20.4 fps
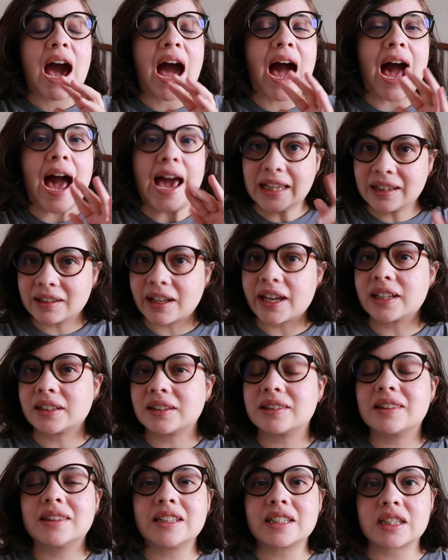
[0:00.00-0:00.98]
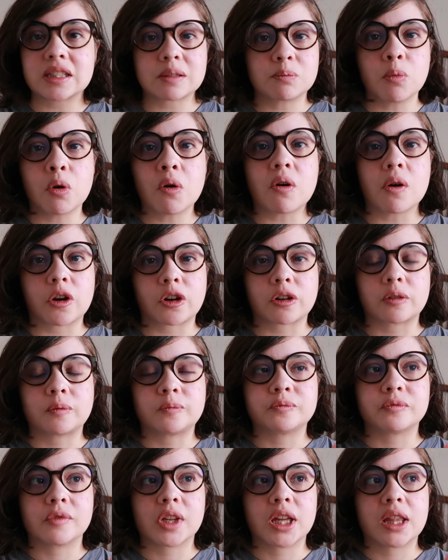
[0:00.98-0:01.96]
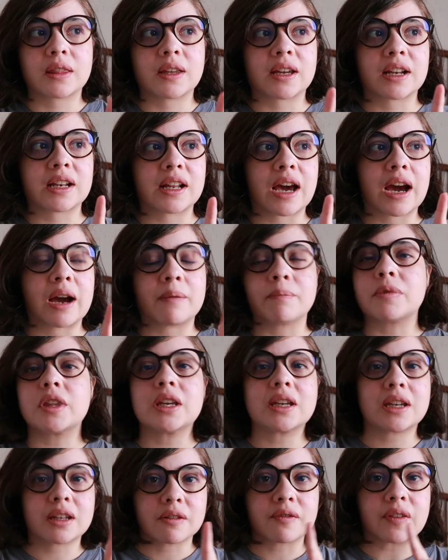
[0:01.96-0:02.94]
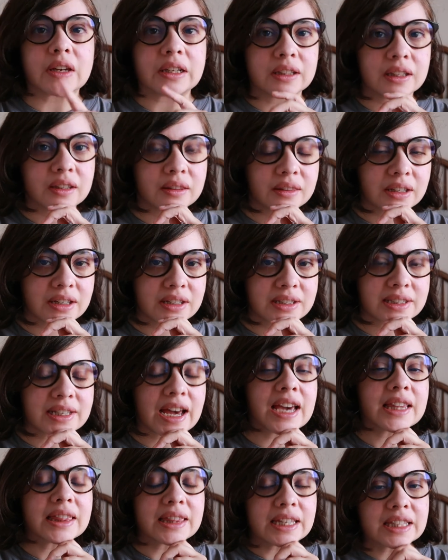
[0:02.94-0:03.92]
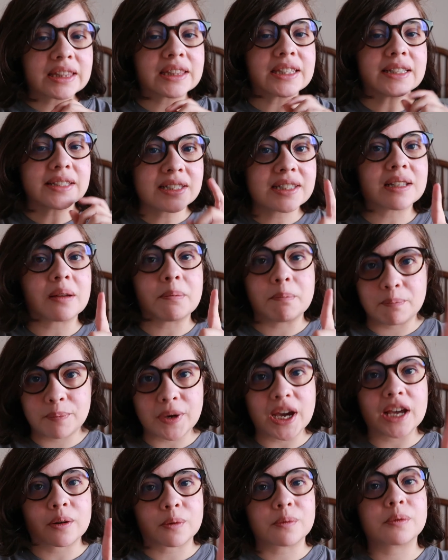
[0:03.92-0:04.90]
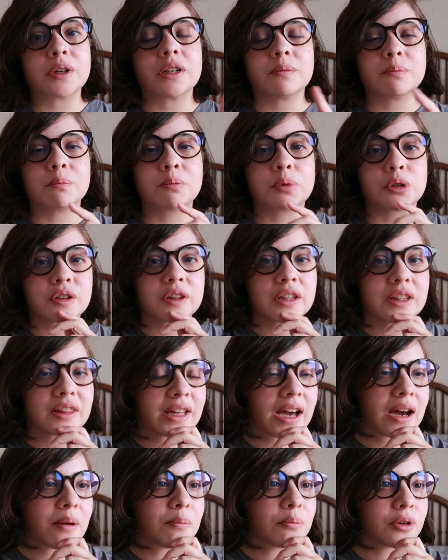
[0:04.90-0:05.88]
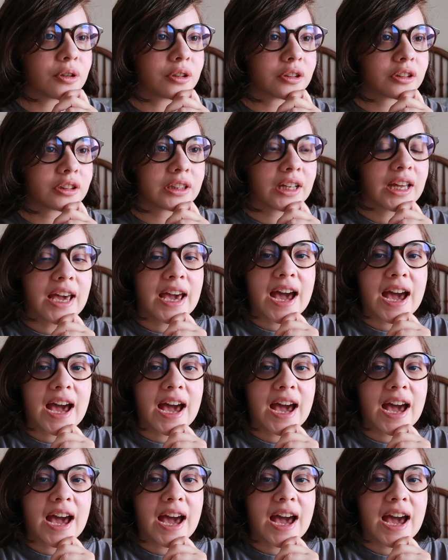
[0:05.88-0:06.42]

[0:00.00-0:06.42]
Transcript: I like this more than I'm Thinking of Ending Things. I think this is a better written book than that book.